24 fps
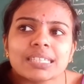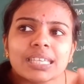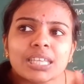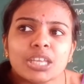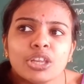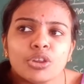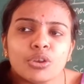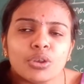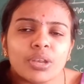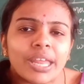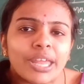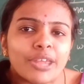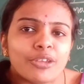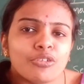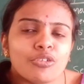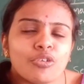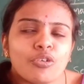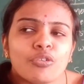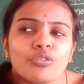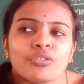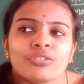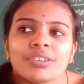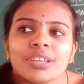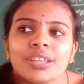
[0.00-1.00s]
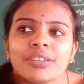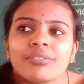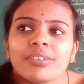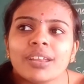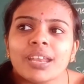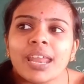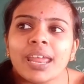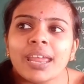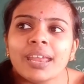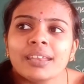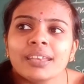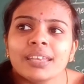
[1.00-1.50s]
lieu of dividend
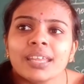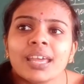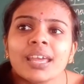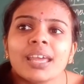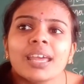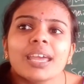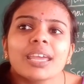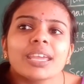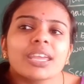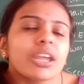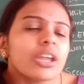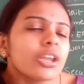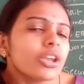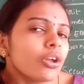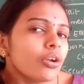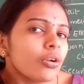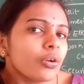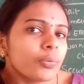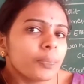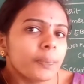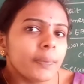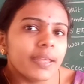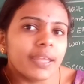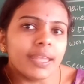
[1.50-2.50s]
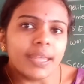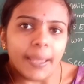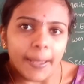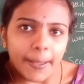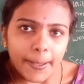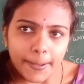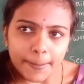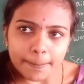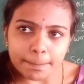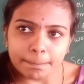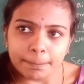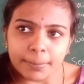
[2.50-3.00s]
cannot be
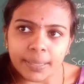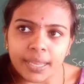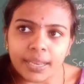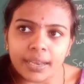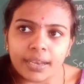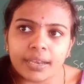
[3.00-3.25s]
made.